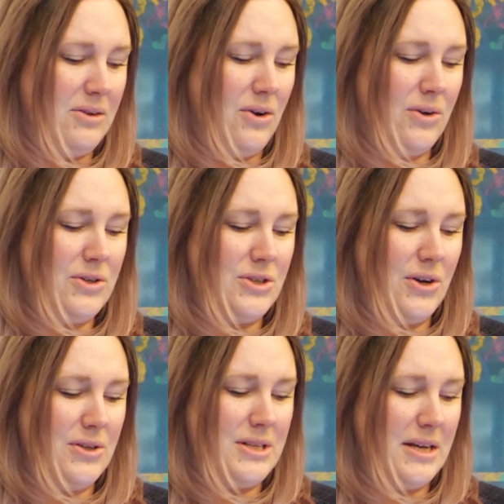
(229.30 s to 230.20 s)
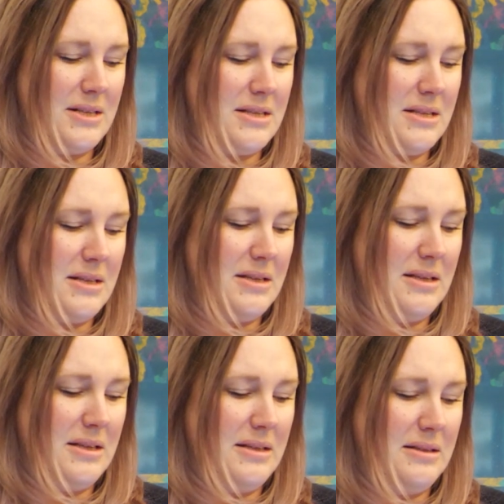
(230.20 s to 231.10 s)
God shows us
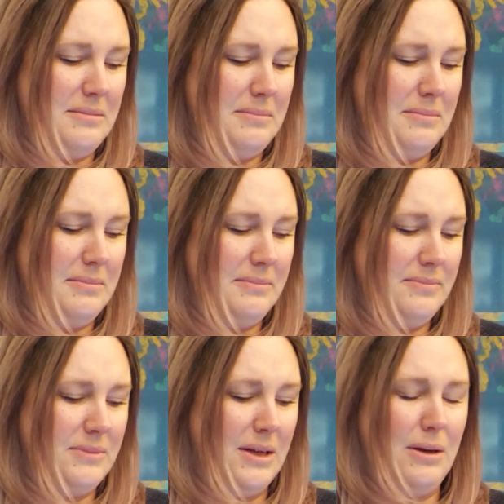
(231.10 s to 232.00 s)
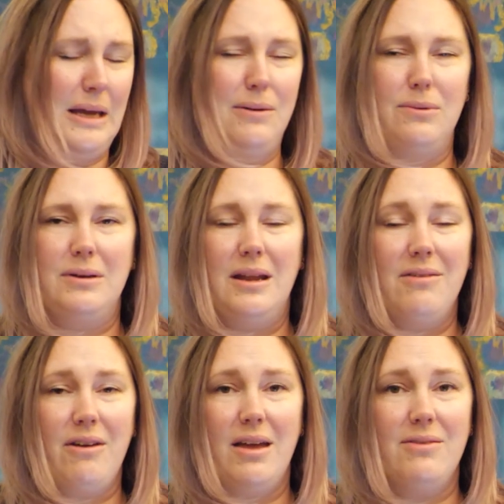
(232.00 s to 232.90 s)
that He will
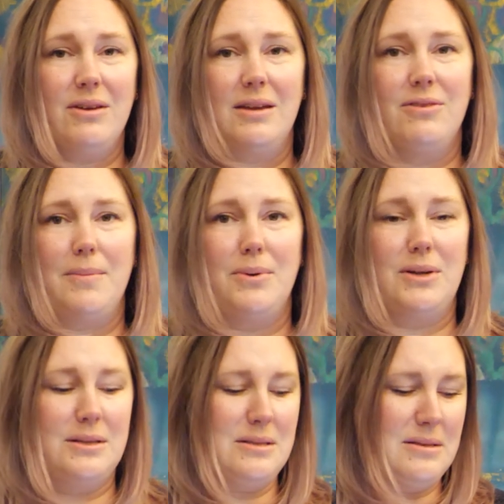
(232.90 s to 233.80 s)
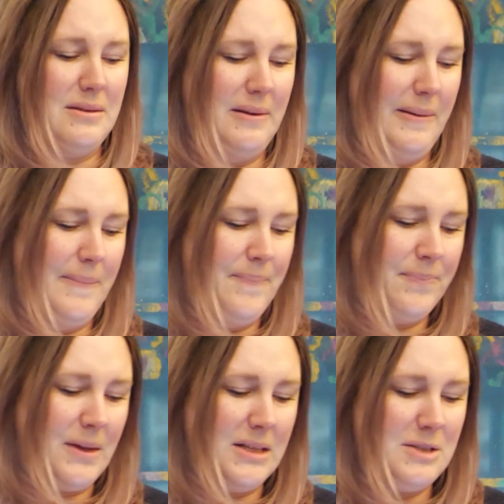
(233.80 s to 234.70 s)
never ever give up on us,
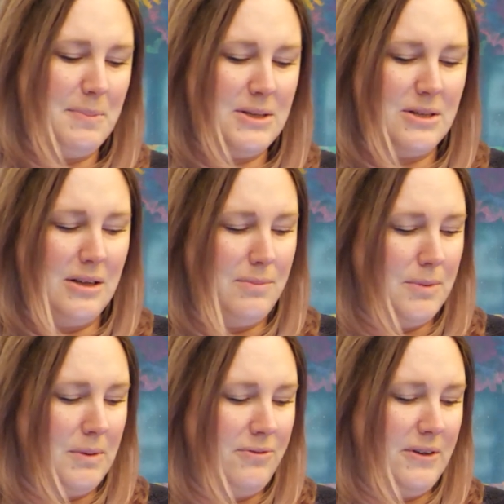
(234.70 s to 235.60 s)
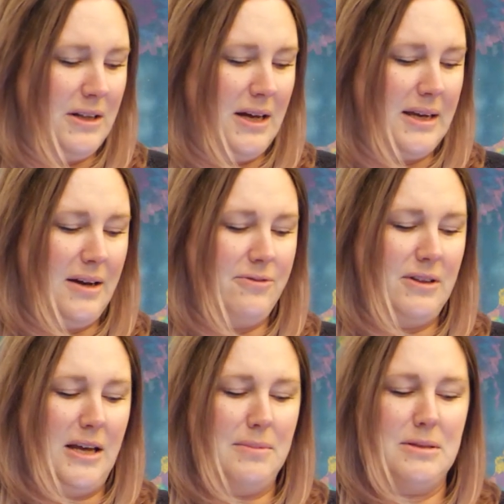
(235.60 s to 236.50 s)
especially when we feel like our
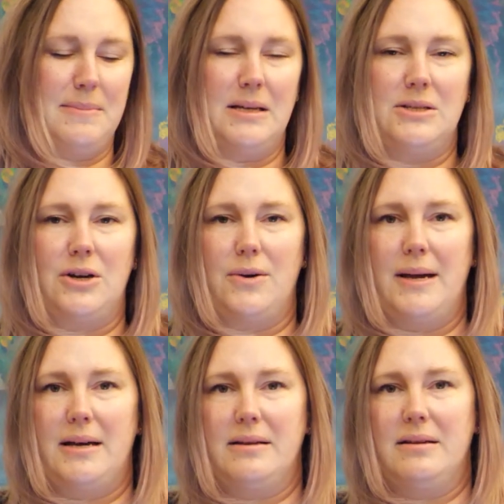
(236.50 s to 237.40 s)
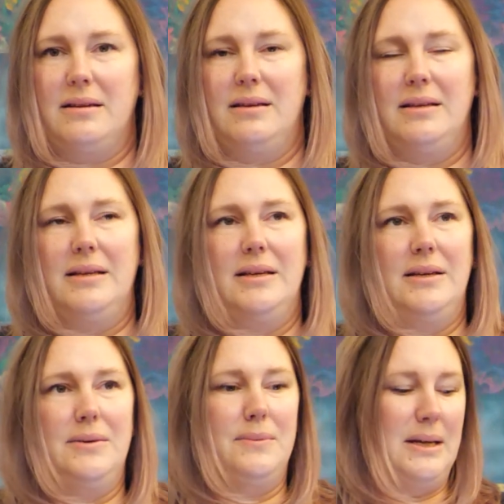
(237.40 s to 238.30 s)
flame is about to go out,
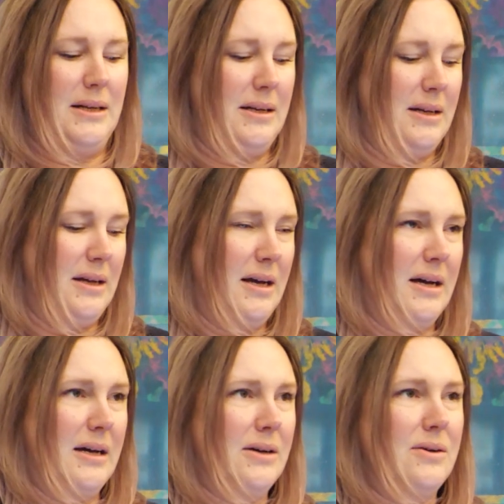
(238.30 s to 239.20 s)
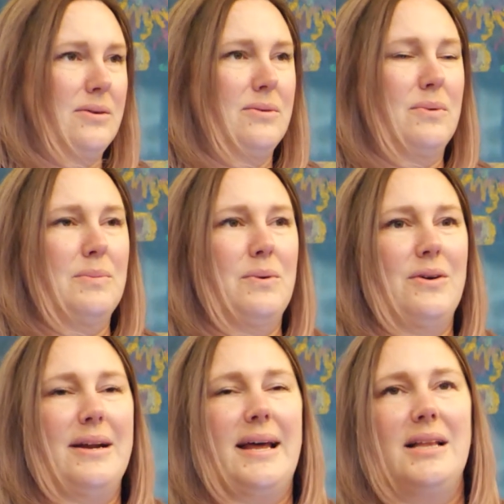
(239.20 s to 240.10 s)
when
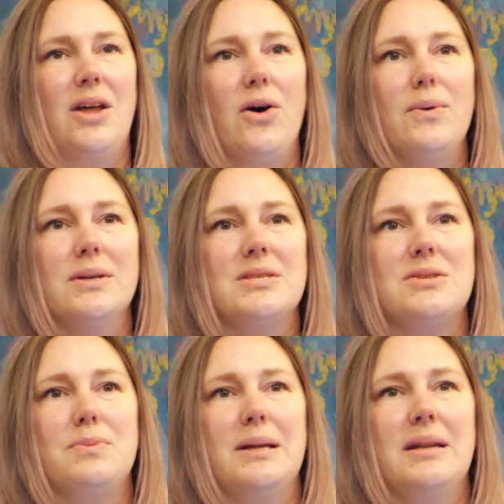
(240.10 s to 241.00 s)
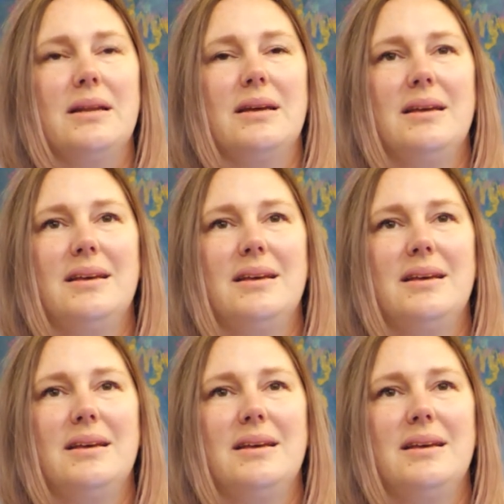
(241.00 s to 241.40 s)
we're at our lowest, when